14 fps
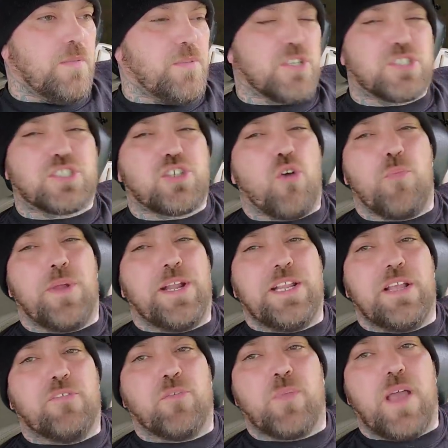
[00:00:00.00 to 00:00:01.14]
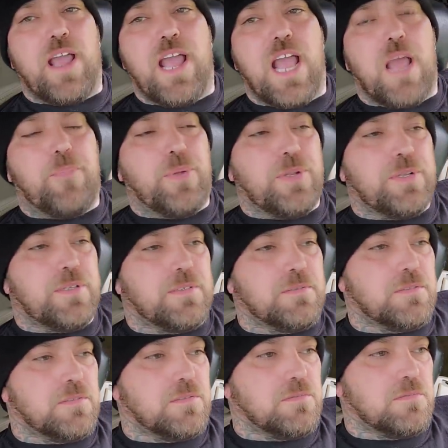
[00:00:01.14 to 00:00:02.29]
There's so many of them that happen
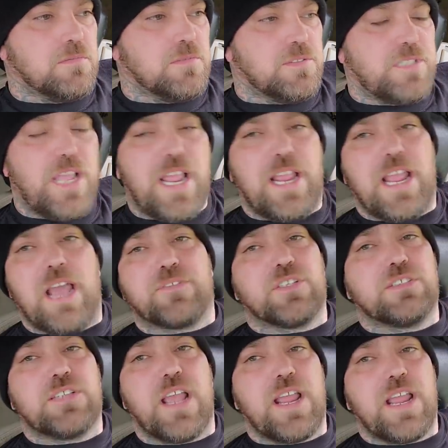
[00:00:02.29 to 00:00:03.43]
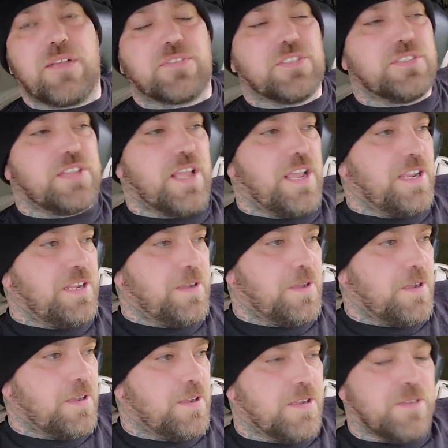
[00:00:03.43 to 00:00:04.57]
day after day after day
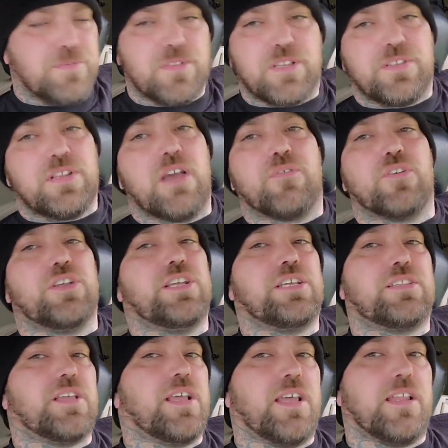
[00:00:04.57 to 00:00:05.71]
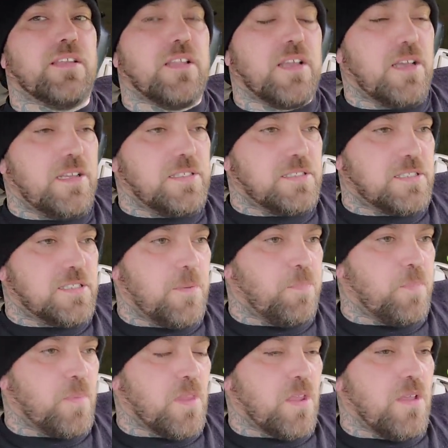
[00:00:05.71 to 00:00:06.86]
that never hit the headlines.
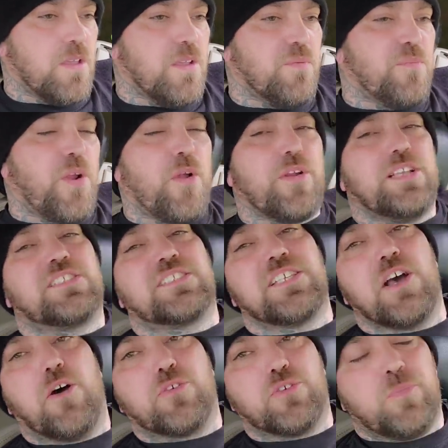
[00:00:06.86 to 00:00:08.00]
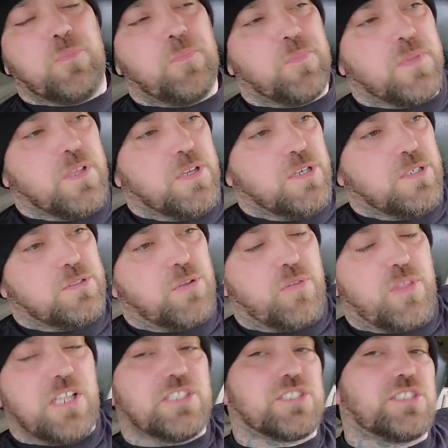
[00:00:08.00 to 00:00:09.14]
Very seldom do
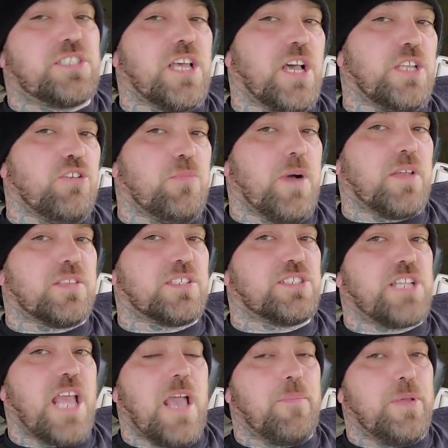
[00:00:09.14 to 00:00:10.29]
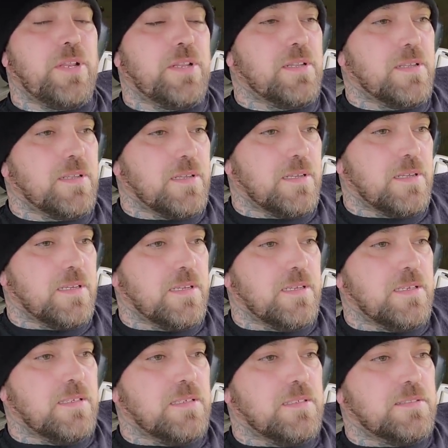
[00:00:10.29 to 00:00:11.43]
they just tell you about the stabbing
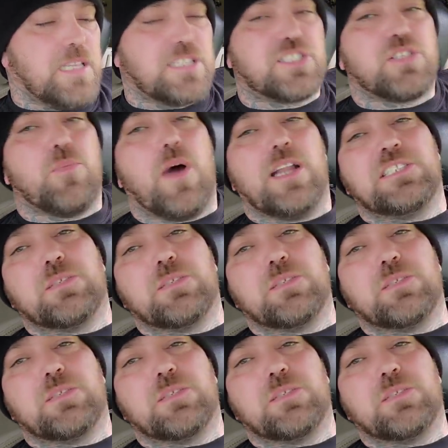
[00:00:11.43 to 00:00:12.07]
that somebody